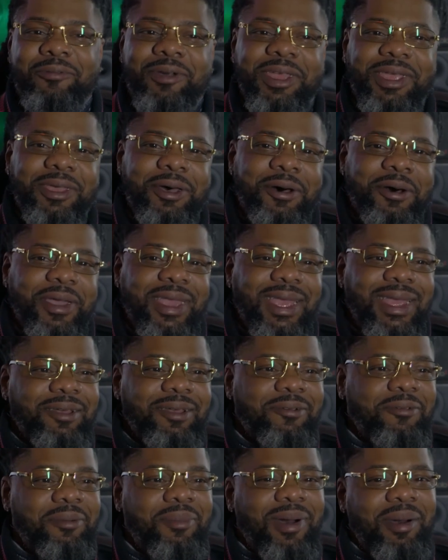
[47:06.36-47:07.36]
when Yogi,
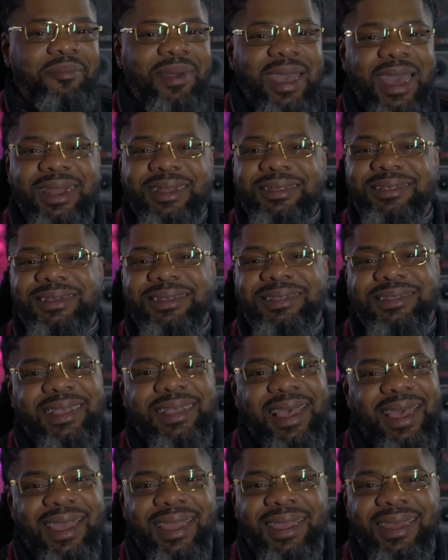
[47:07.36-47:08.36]
when my manager
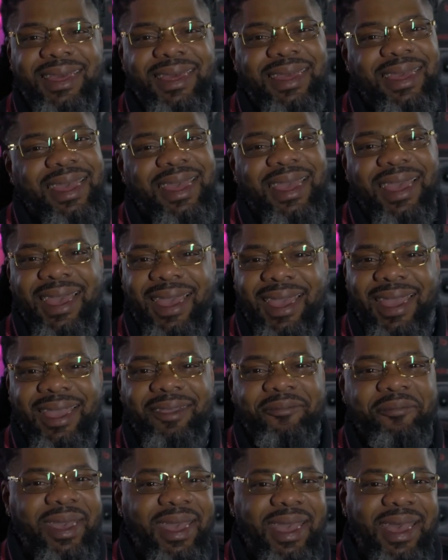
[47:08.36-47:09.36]
say
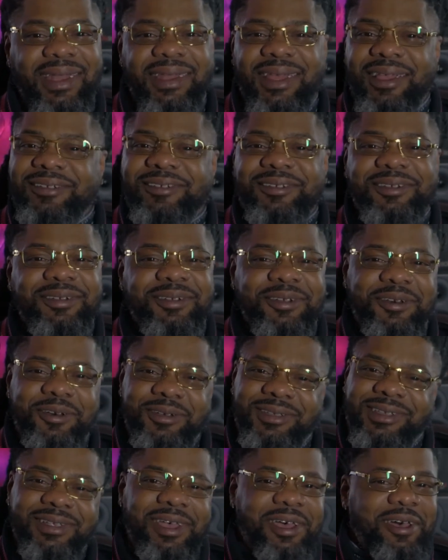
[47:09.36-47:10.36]
hey man, I need you to
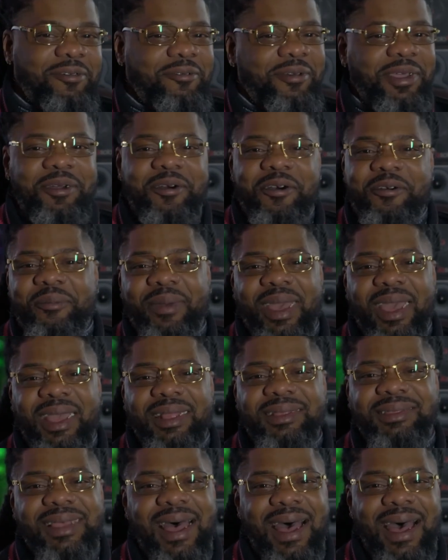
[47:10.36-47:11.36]
do something. We gonna
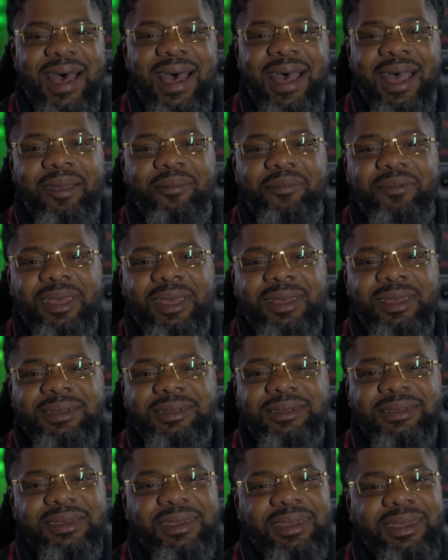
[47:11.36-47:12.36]
make time. Make some
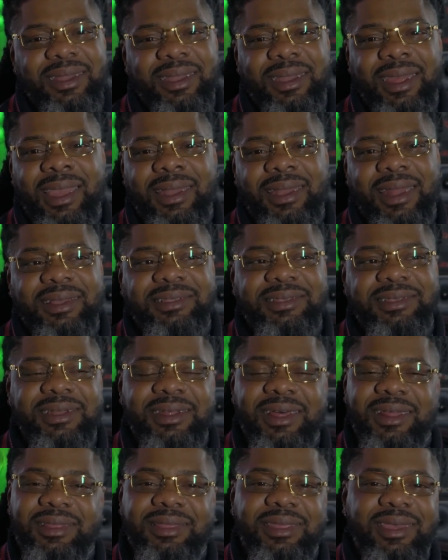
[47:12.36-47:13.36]
time. And, and that's
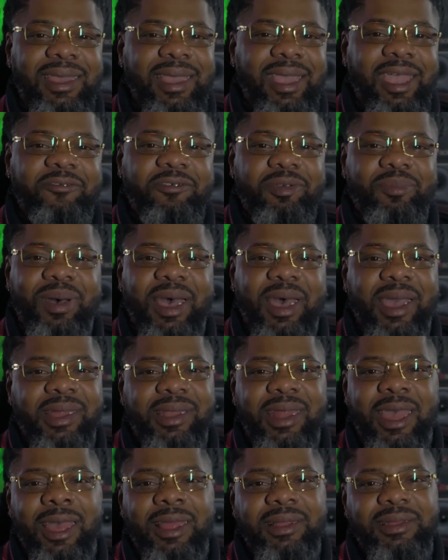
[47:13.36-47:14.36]
another thing.
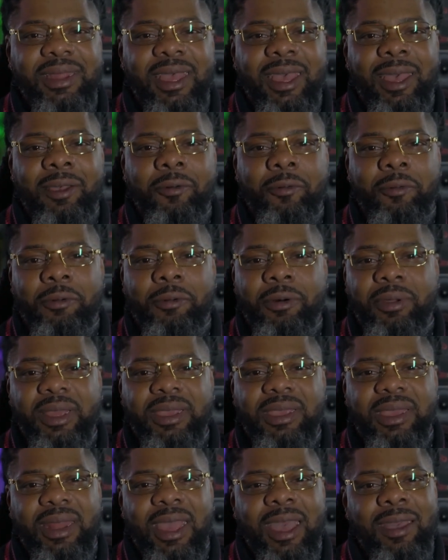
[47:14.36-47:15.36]
Everybody that that want
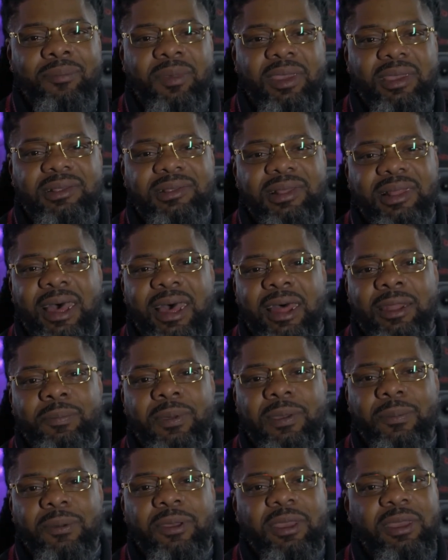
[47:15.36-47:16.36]
to get at me because a lot of
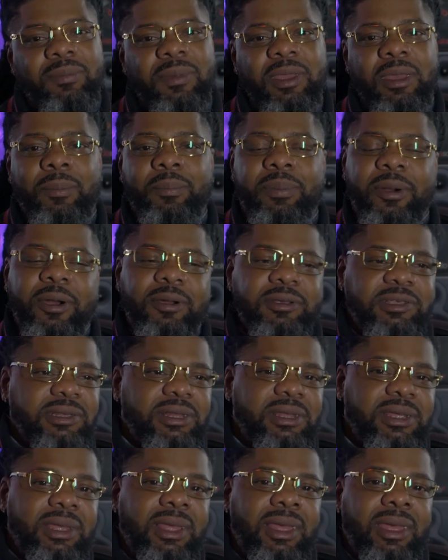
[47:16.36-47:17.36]
people hit me up
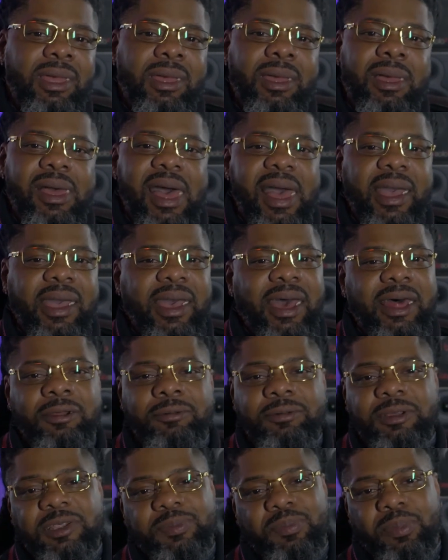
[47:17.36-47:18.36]
personally. Right. I
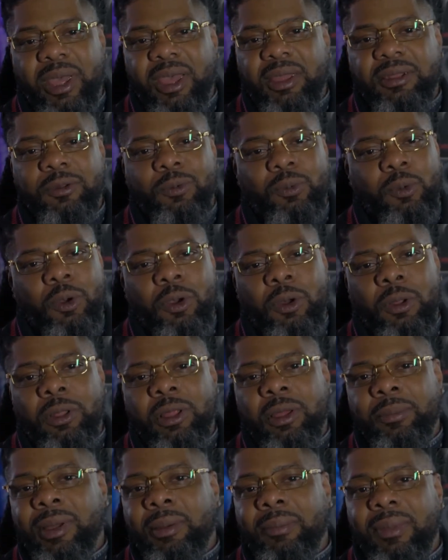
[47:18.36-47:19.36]
gotta respect the
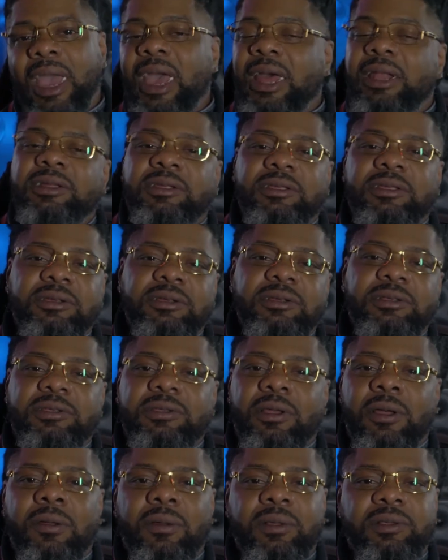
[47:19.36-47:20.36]
role of my manager. Right,
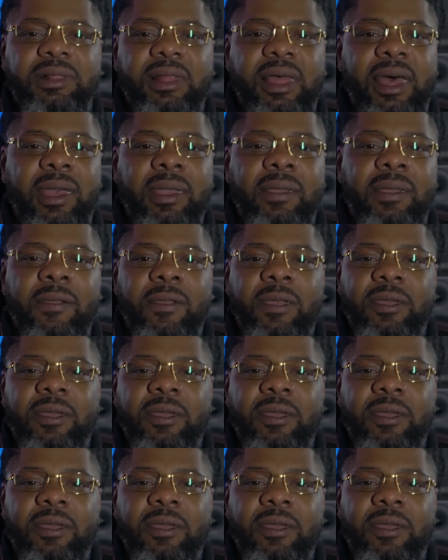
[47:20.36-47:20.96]
so right, it's like